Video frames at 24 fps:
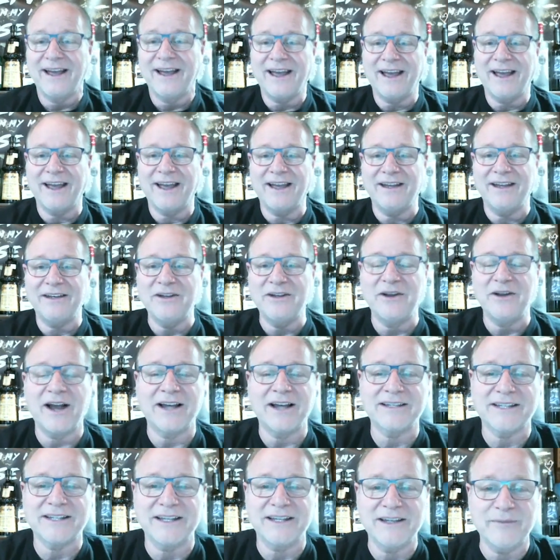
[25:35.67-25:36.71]
And you
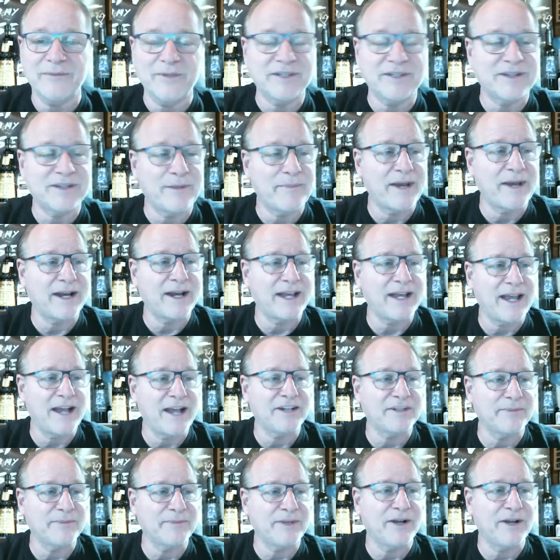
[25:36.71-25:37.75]
guys can give me some
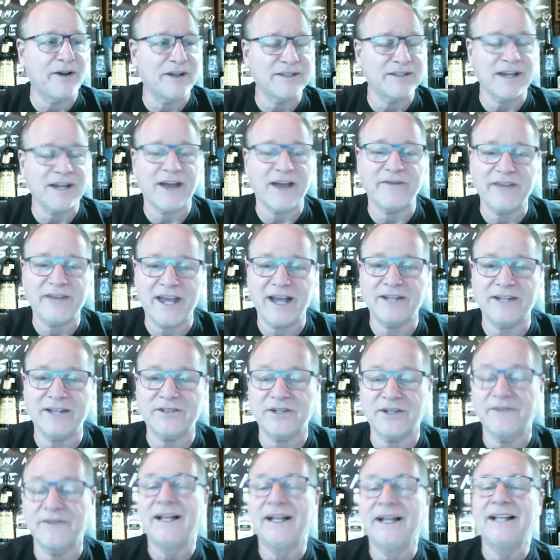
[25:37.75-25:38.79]
medication because I have
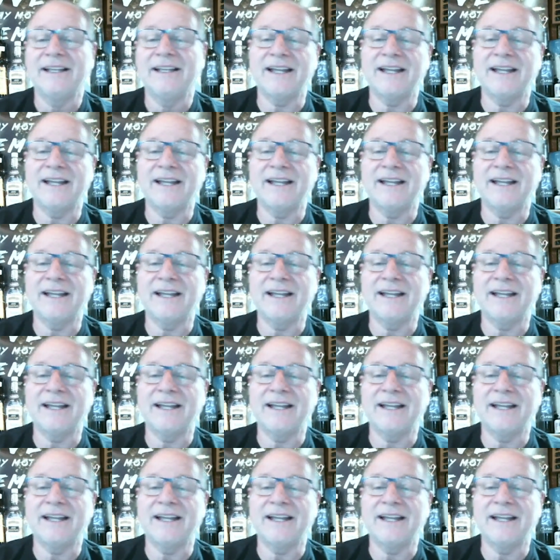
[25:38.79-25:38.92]
cancer.